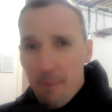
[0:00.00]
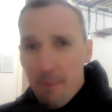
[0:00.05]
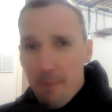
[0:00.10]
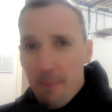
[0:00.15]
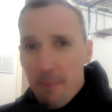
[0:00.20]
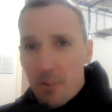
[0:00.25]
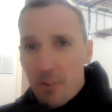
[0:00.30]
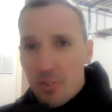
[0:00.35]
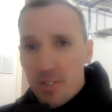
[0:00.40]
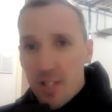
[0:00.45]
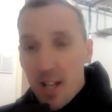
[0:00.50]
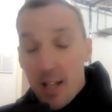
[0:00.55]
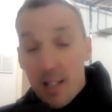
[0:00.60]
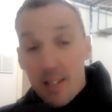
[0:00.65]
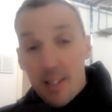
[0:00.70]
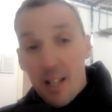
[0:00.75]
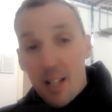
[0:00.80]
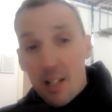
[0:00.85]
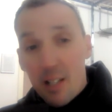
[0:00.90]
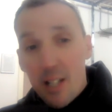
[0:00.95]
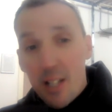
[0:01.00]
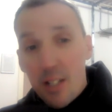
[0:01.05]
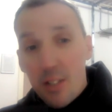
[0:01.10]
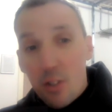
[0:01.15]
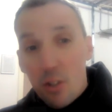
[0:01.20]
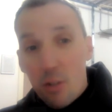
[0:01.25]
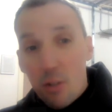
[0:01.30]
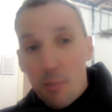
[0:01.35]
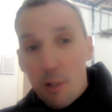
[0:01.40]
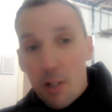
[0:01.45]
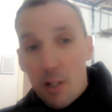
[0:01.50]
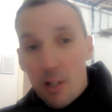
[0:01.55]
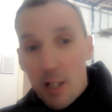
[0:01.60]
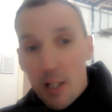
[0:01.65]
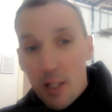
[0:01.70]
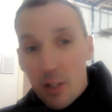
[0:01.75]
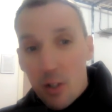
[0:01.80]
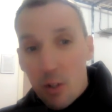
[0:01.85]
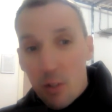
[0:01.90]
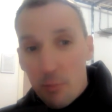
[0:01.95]
the second that lead
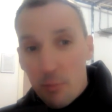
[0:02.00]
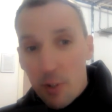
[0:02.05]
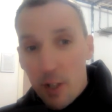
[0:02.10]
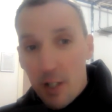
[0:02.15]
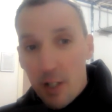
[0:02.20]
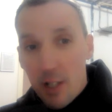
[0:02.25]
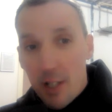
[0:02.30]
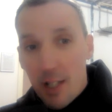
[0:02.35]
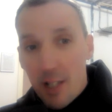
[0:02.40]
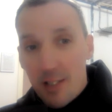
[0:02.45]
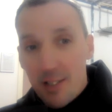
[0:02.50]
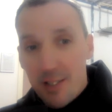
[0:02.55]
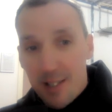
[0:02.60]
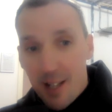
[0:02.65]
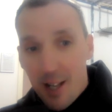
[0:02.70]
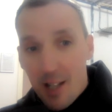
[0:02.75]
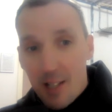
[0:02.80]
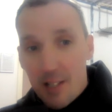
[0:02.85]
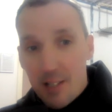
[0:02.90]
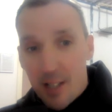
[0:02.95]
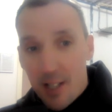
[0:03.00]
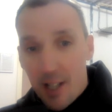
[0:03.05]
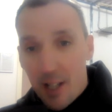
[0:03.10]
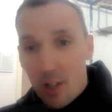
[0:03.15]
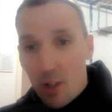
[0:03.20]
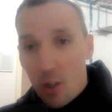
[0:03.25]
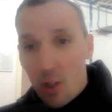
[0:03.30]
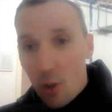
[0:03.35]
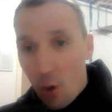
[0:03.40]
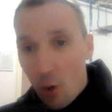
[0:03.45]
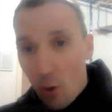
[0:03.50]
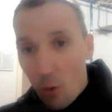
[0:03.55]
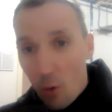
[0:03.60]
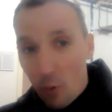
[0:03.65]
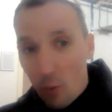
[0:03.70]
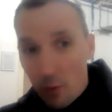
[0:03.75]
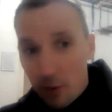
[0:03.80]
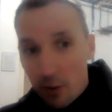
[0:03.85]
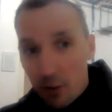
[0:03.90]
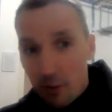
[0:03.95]
comes in, it's starting to get
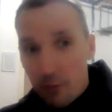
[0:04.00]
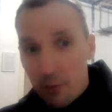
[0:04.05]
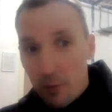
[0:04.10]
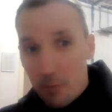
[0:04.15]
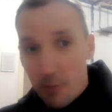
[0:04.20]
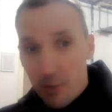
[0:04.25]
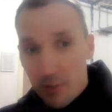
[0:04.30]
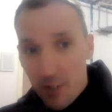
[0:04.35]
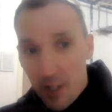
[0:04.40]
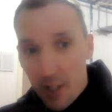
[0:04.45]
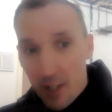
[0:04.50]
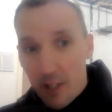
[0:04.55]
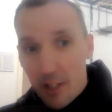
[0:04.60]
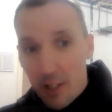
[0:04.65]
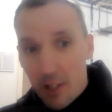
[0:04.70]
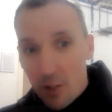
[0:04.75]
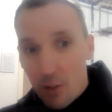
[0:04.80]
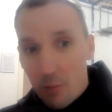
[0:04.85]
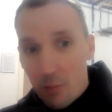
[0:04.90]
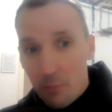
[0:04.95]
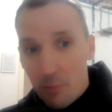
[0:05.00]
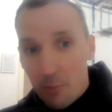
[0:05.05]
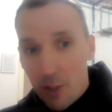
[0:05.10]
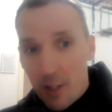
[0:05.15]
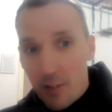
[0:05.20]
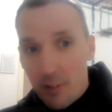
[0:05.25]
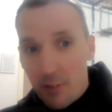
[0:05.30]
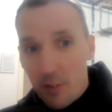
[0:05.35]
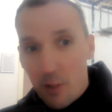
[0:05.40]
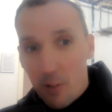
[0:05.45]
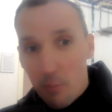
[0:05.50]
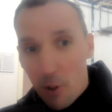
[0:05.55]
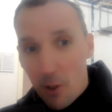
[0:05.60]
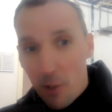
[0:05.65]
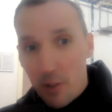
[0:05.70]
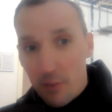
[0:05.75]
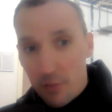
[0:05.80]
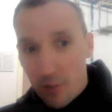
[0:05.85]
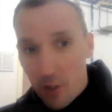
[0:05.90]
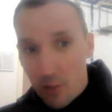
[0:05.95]
cold from the second it comes in to the
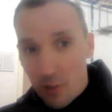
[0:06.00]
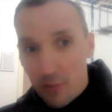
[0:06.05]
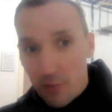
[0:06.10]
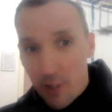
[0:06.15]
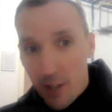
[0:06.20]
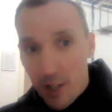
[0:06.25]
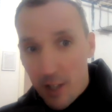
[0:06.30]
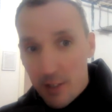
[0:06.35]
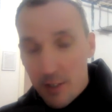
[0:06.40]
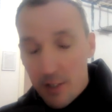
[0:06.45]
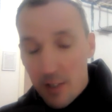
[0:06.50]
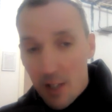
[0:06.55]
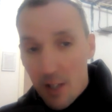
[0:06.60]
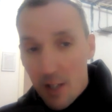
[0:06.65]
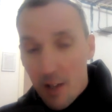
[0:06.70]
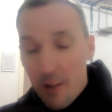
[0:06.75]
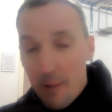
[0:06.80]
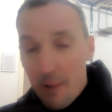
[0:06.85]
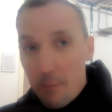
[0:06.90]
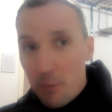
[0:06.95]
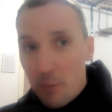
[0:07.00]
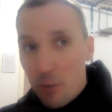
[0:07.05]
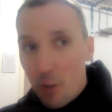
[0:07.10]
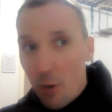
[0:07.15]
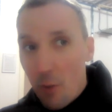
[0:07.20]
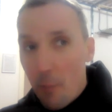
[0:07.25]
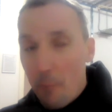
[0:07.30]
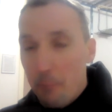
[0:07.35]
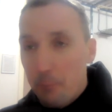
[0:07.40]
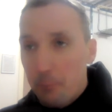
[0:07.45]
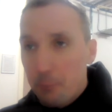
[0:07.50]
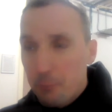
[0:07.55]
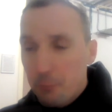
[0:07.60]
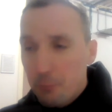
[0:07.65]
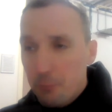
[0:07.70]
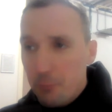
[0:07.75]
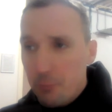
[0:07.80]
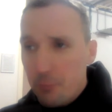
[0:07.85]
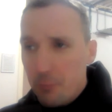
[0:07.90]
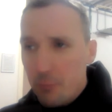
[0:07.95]
point of contact. So
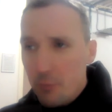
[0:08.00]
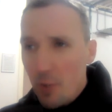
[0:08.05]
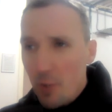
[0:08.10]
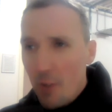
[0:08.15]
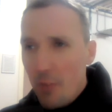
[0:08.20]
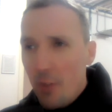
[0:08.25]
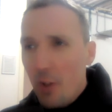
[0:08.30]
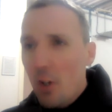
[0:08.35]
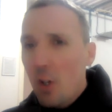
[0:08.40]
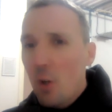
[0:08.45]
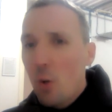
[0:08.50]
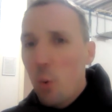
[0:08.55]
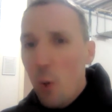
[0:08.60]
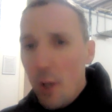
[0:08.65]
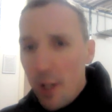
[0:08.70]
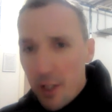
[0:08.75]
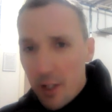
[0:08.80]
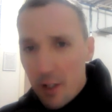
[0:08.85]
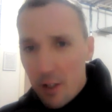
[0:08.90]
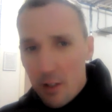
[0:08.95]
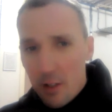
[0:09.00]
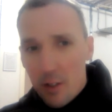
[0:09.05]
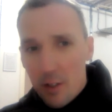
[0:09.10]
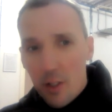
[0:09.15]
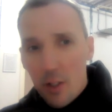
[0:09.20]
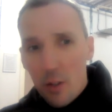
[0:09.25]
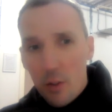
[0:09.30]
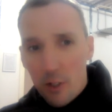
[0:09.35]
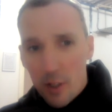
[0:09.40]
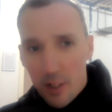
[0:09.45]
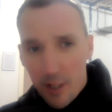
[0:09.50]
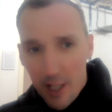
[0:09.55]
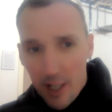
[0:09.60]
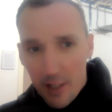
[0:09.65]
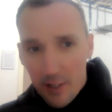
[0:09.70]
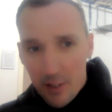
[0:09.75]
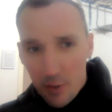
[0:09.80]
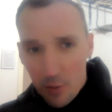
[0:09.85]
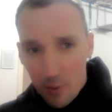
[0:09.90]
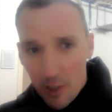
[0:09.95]
the quicker you can
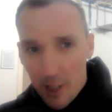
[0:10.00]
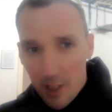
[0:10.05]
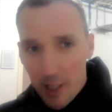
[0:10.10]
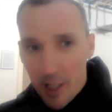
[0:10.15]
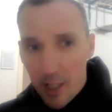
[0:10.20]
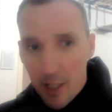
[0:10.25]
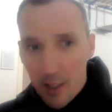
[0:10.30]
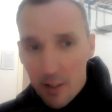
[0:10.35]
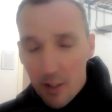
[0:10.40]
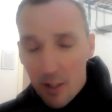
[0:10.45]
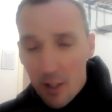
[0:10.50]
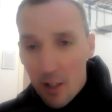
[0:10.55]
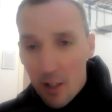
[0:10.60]
get to a lead,